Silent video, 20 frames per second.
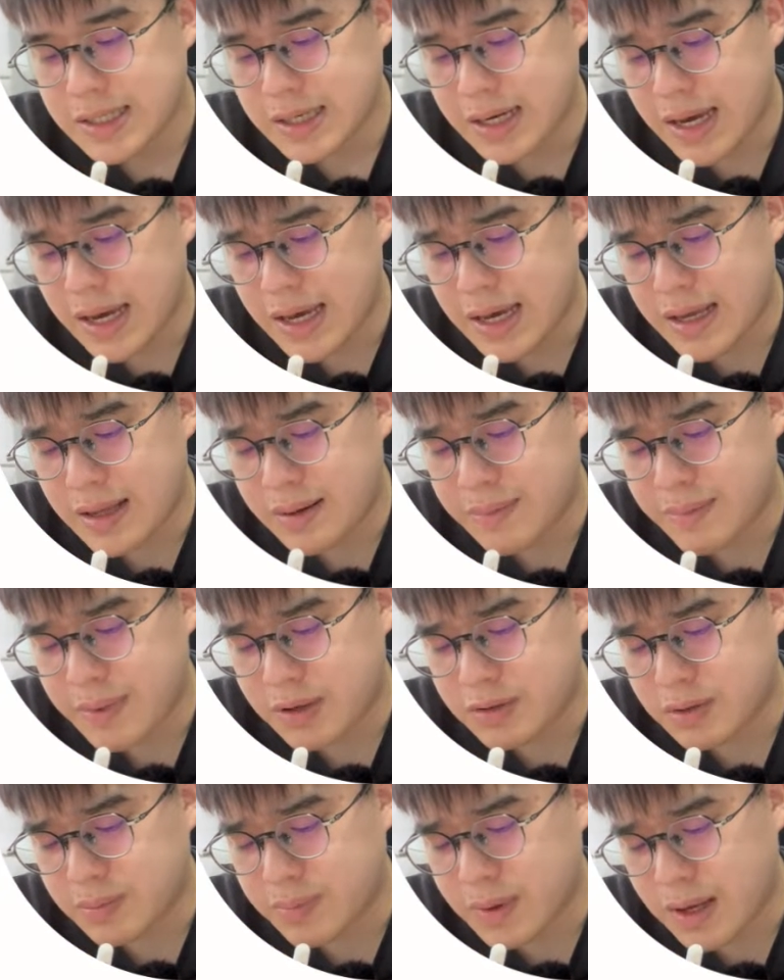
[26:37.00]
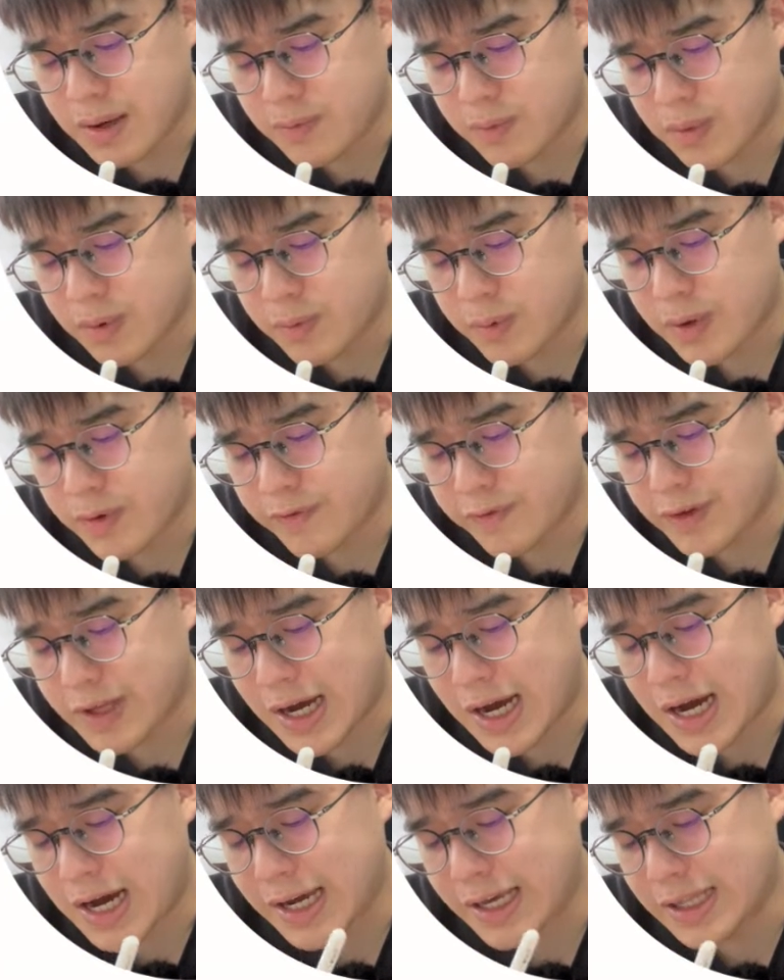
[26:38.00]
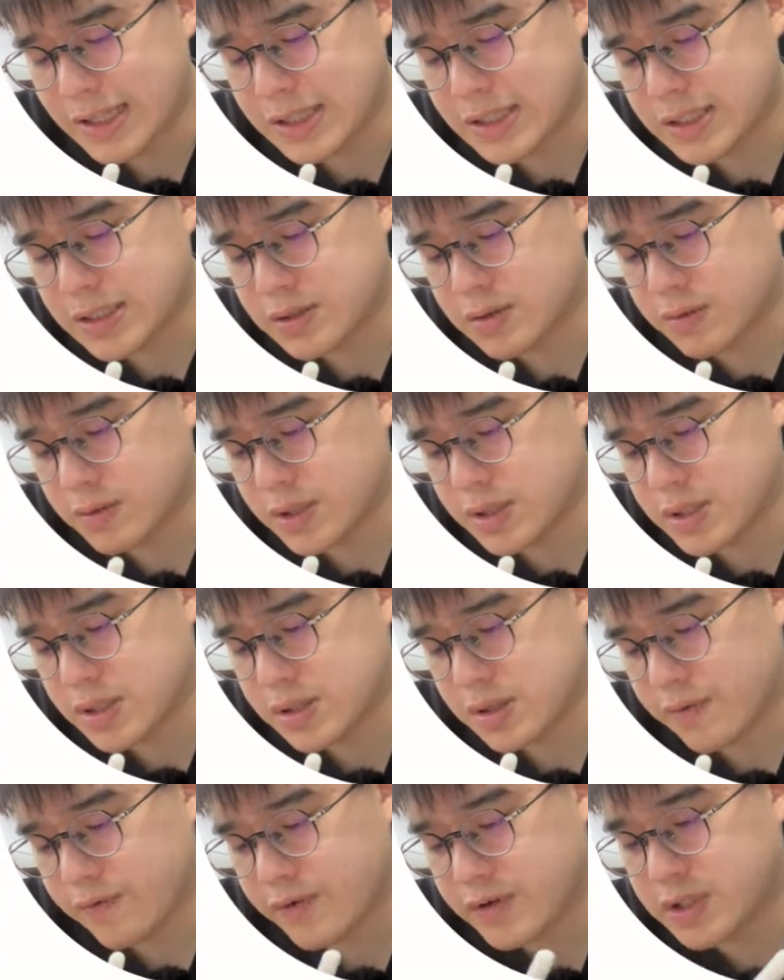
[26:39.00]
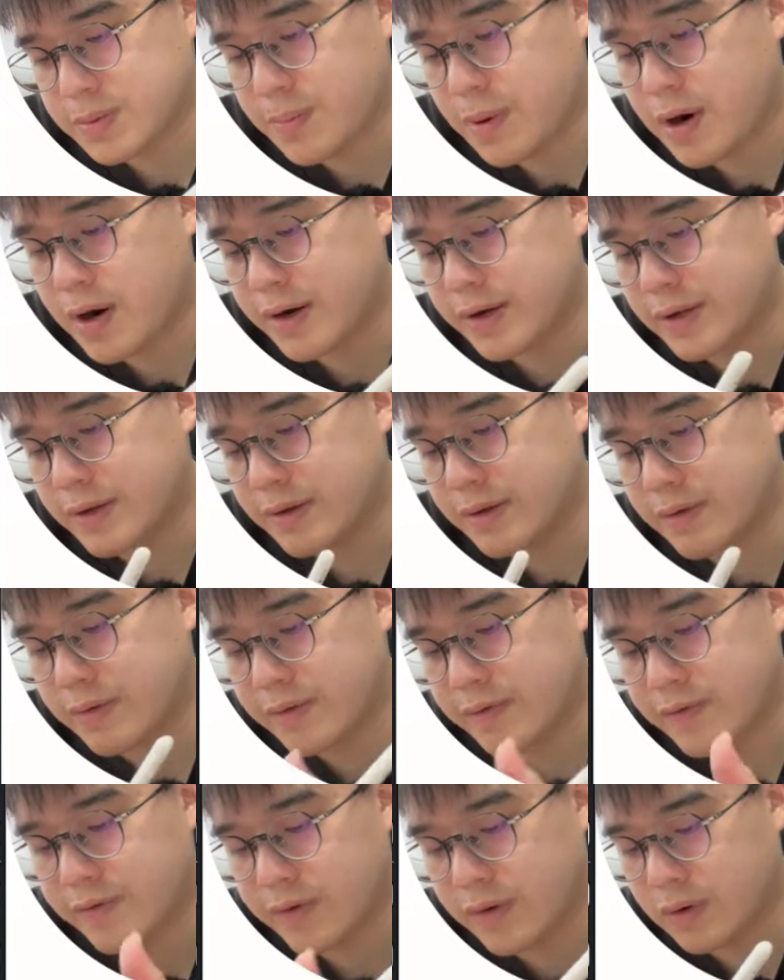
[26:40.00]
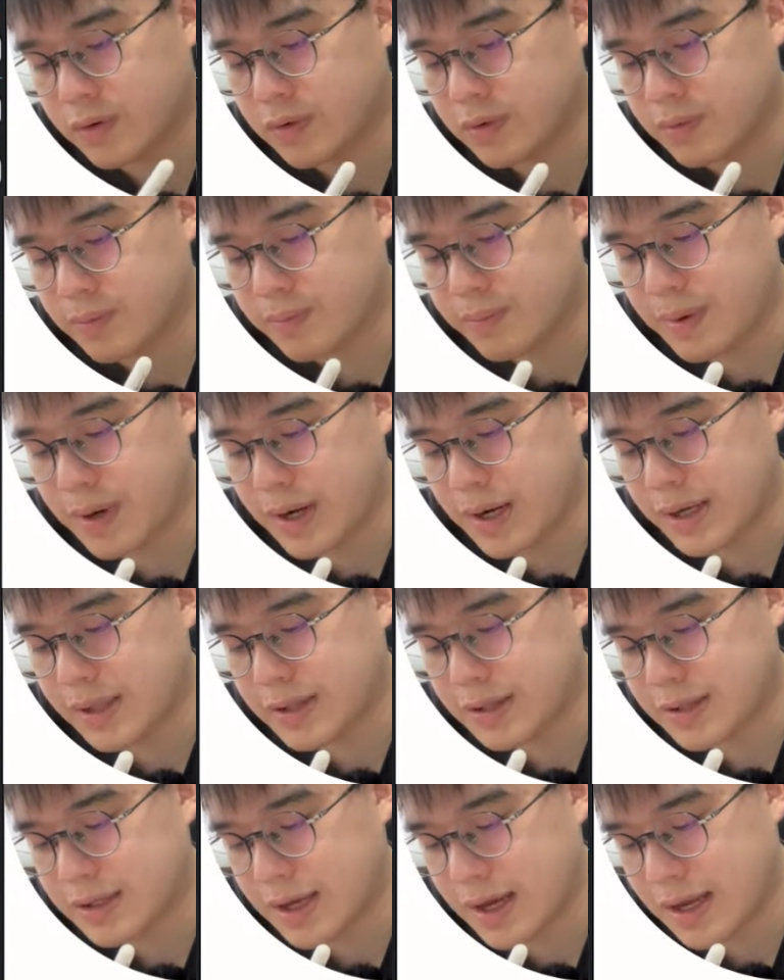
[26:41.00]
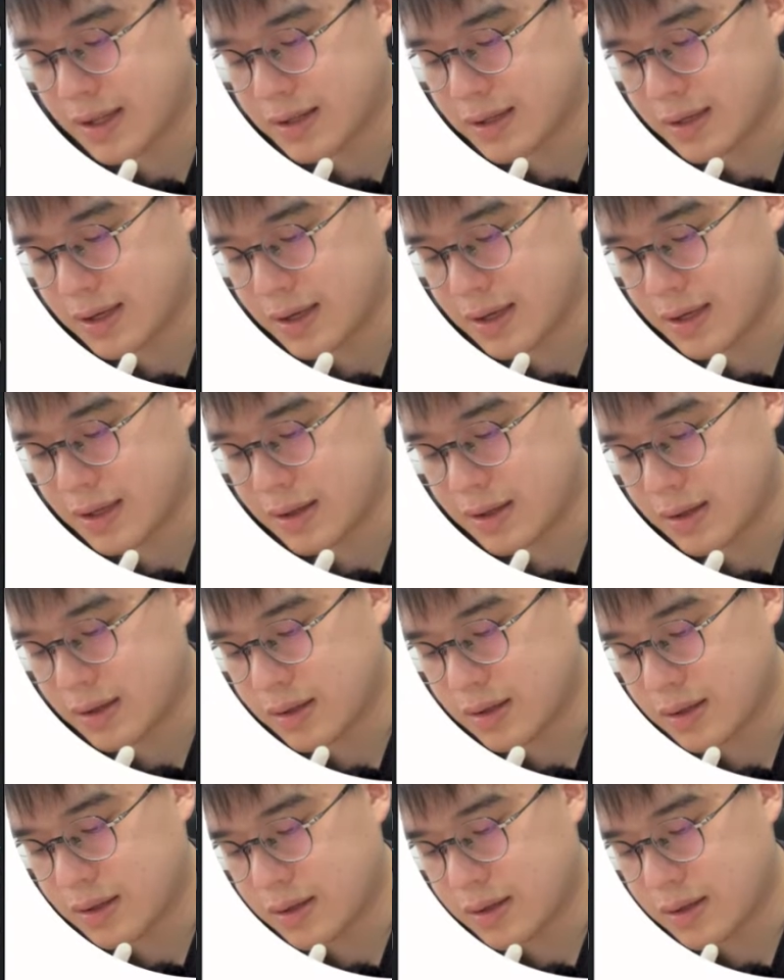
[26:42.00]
And multiply with the height. So this is the first part, followed by 10 again.